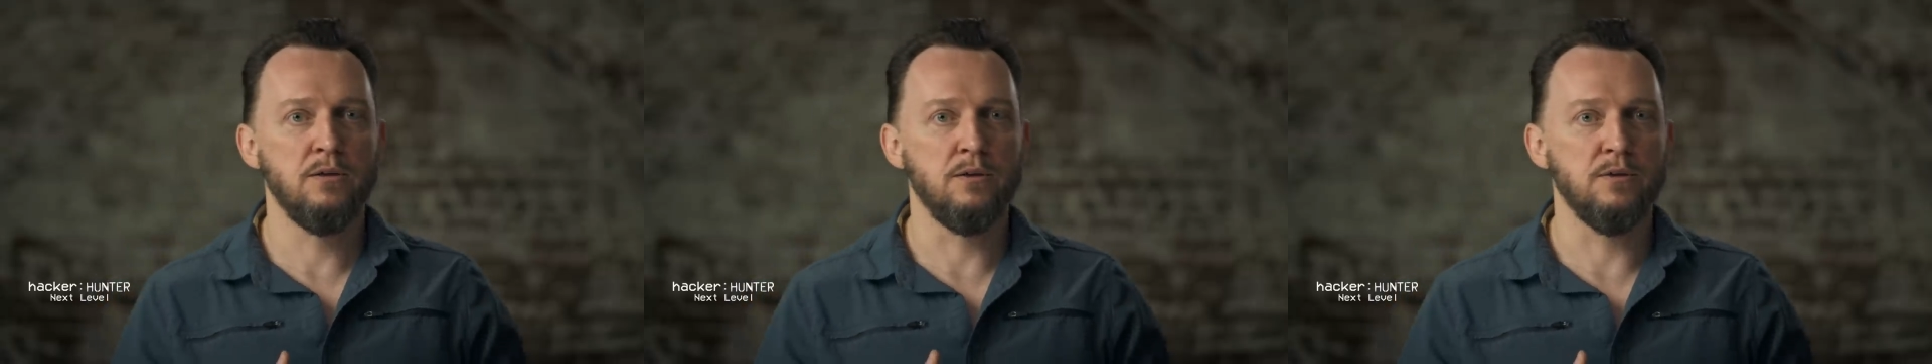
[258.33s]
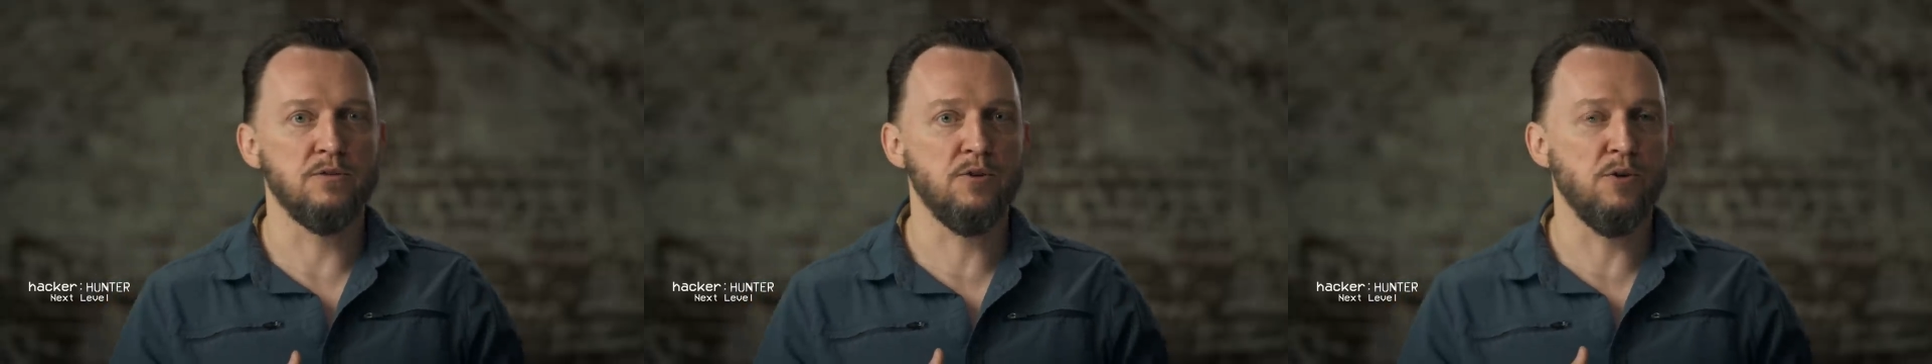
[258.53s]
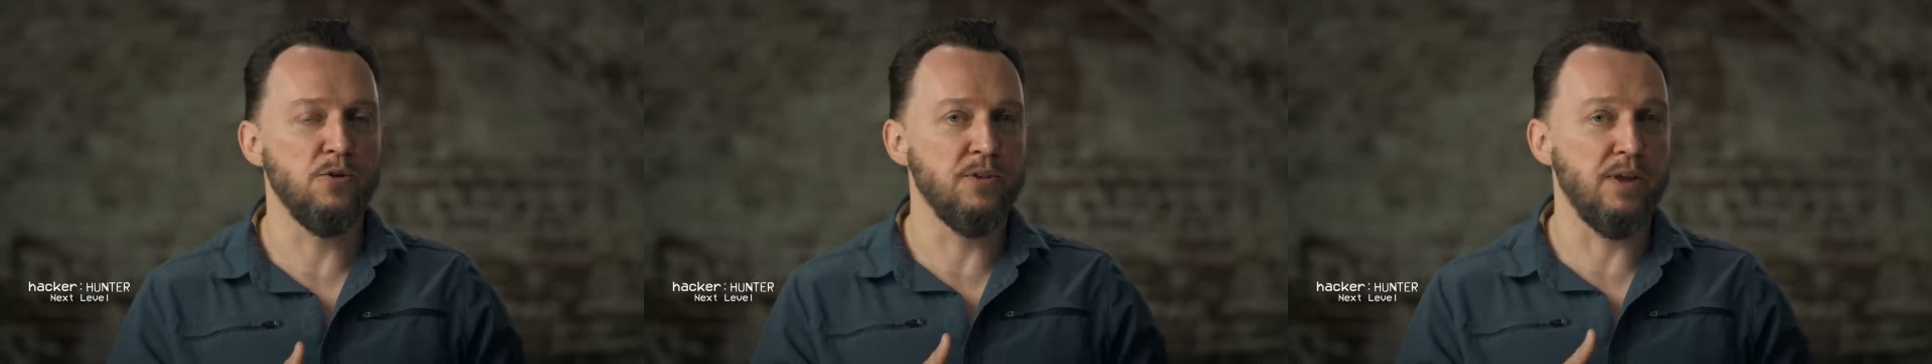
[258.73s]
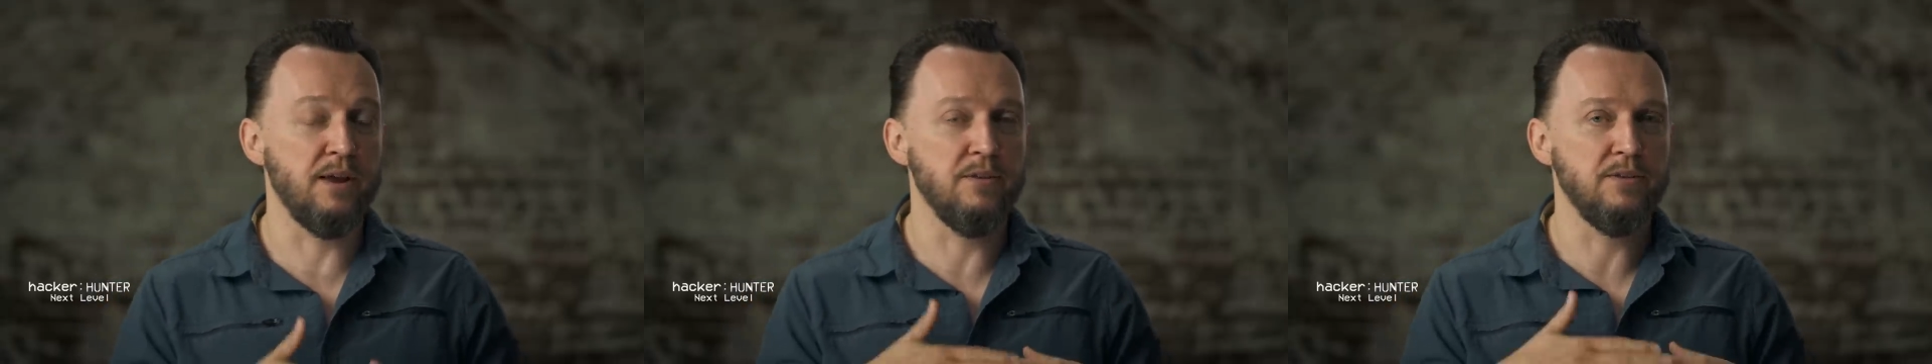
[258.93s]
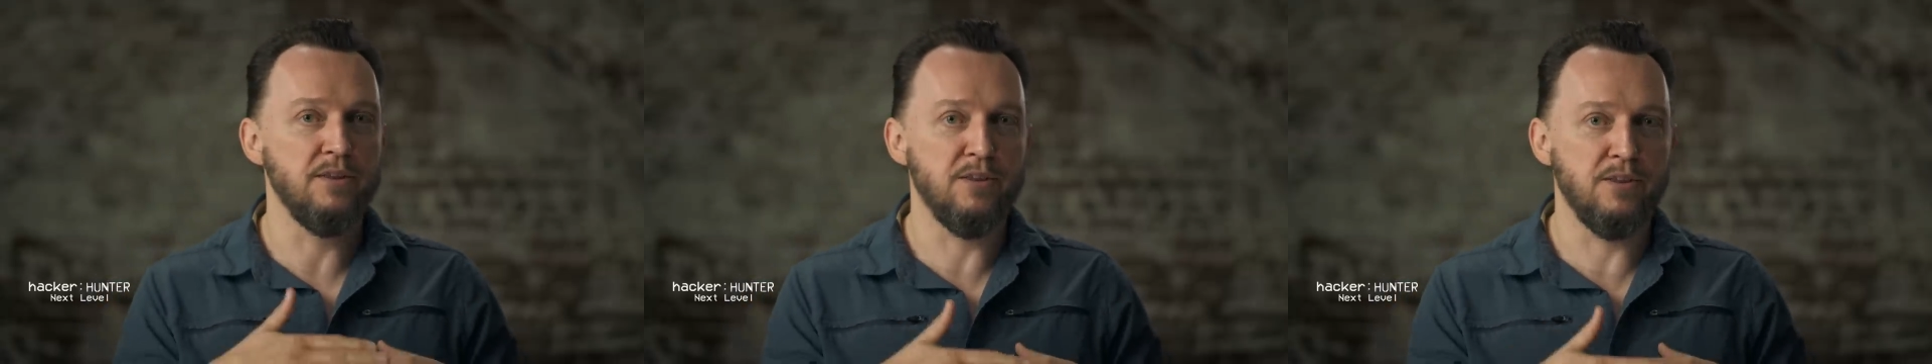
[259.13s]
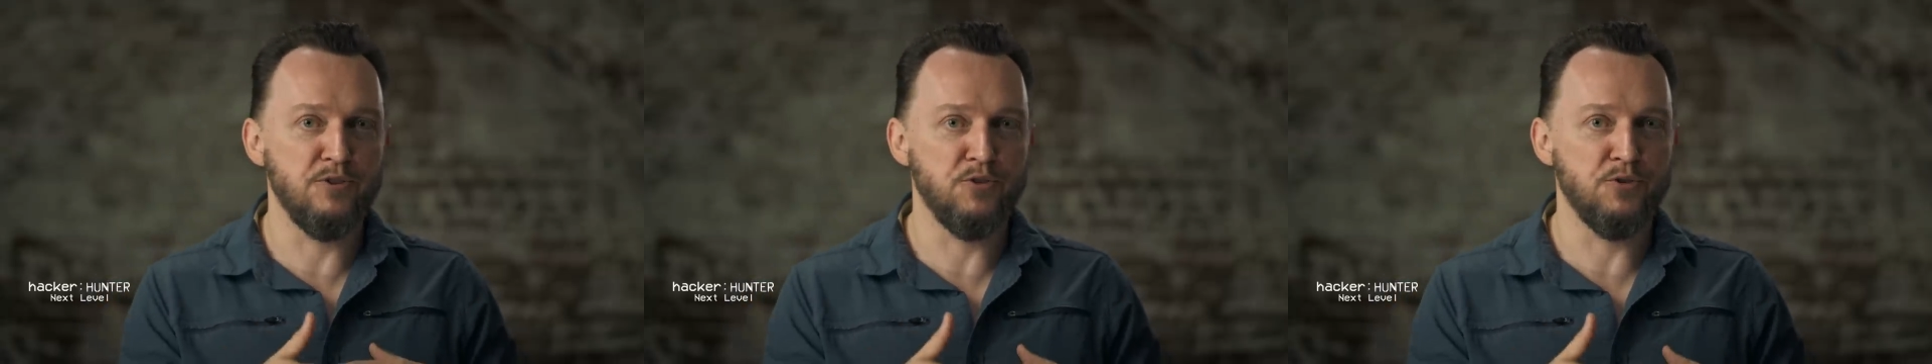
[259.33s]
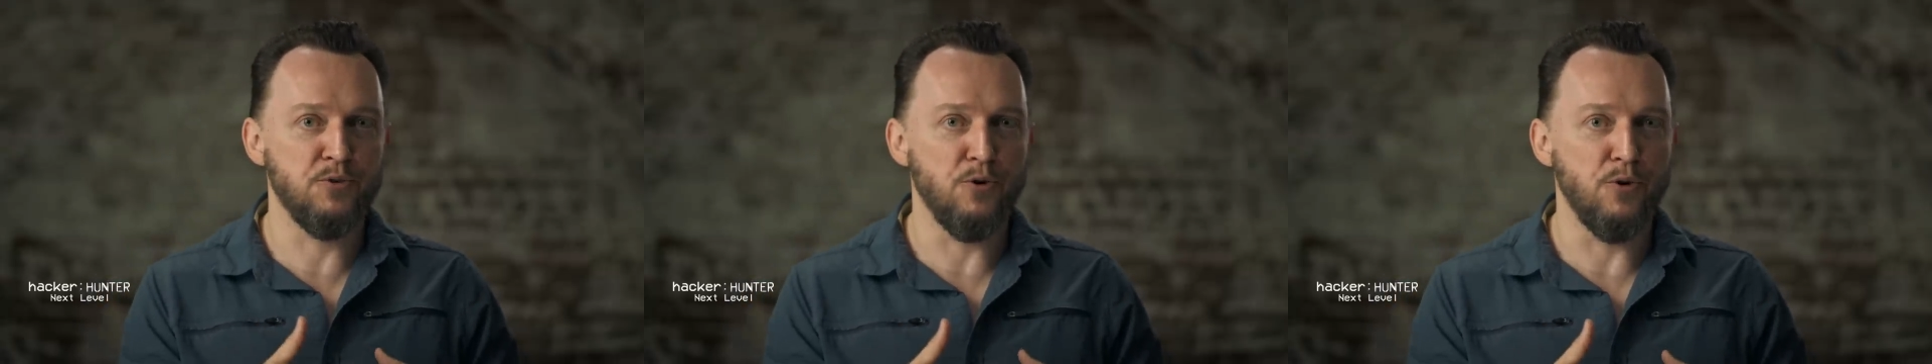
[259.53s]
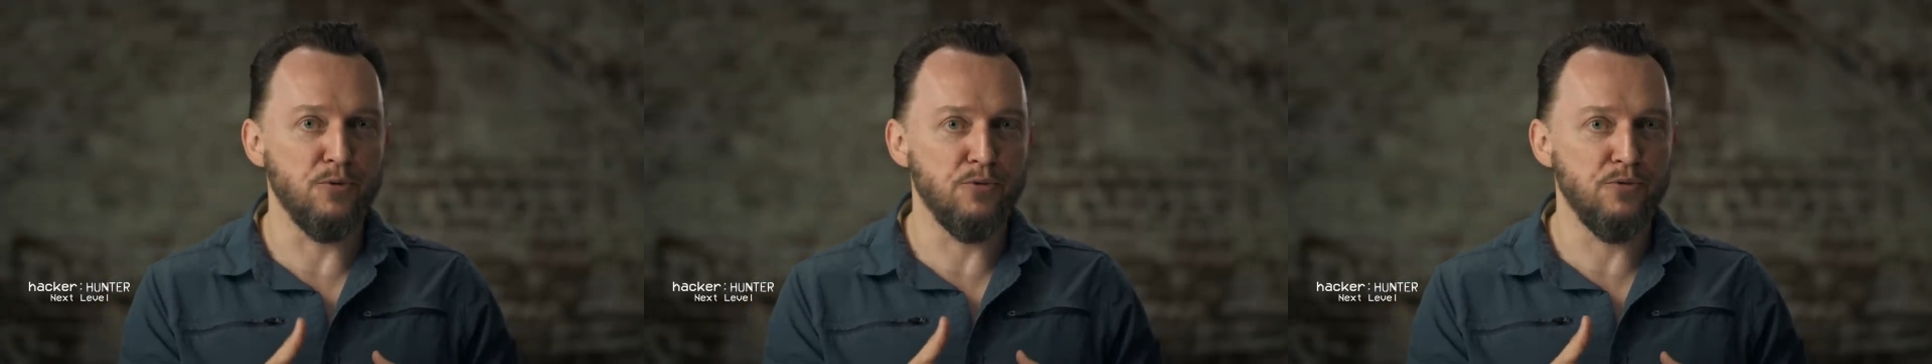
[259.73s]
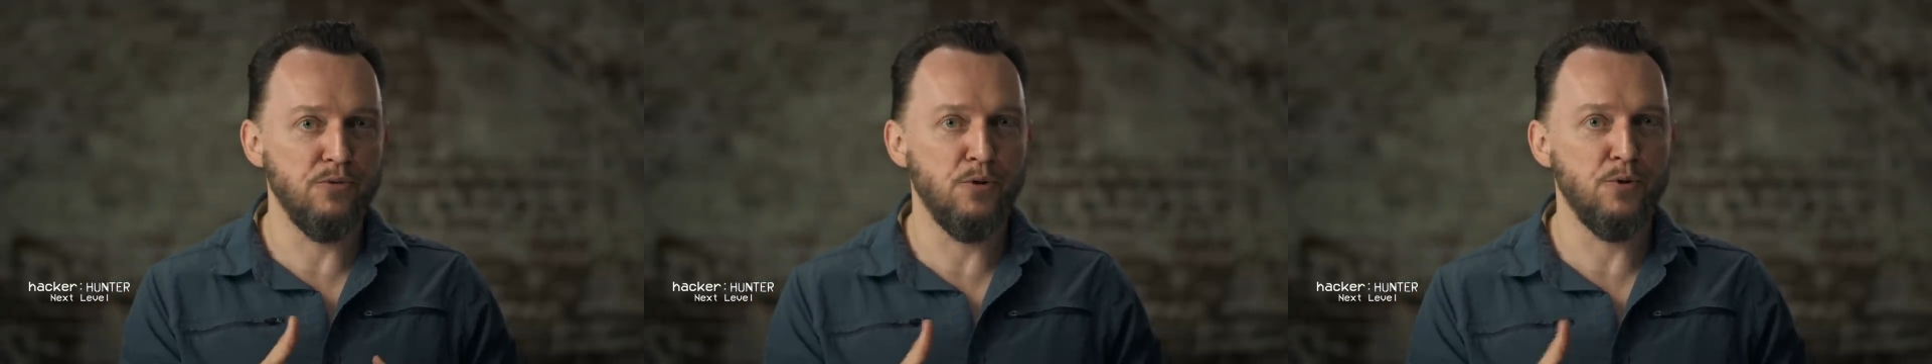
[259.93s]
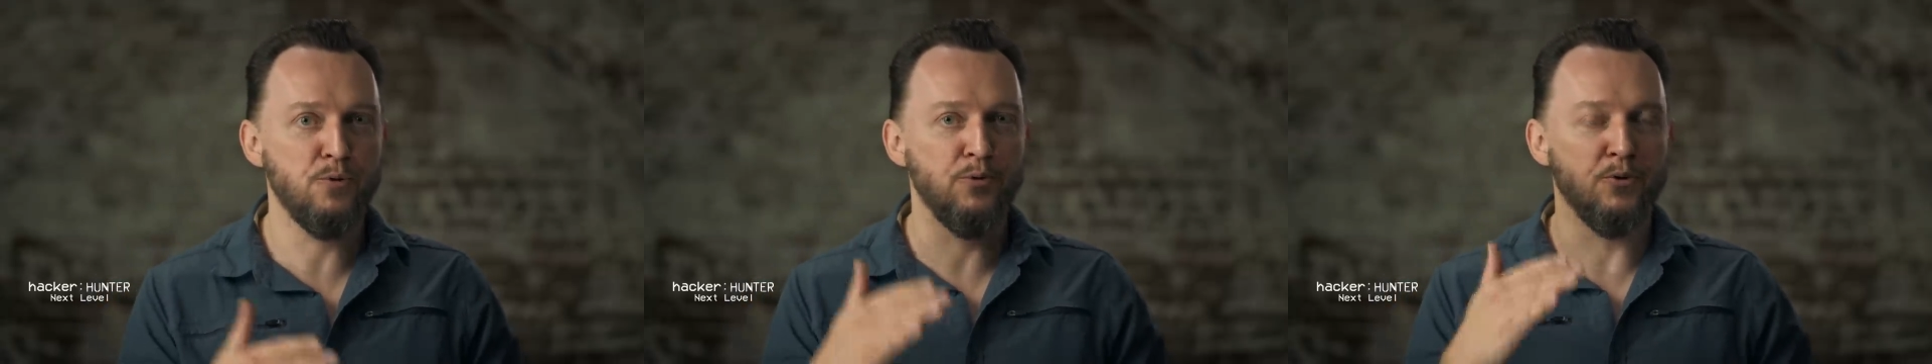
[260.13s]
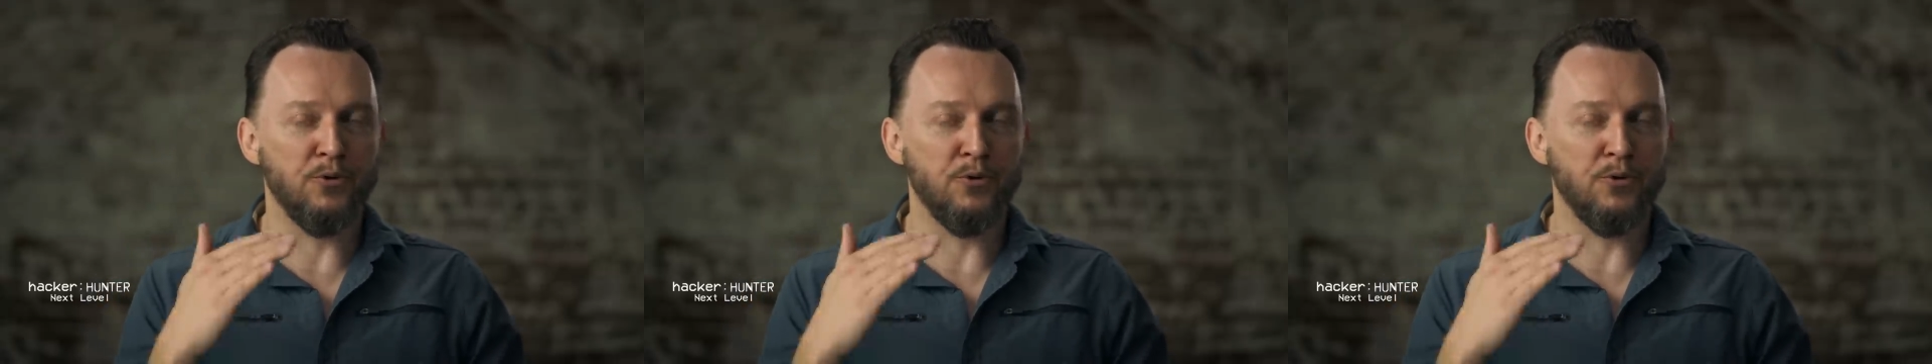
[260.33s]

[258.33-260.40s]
it's called like an integer overflow